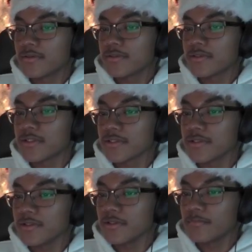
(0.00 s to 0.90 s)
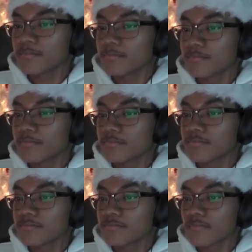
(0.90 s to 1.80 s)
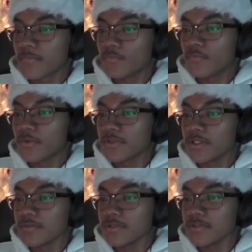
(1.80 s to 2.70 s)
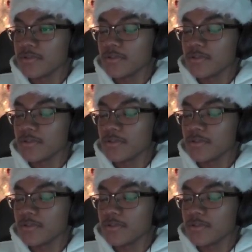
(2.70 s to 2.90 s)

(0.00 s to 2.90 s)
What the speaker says: 16. 4 times as old.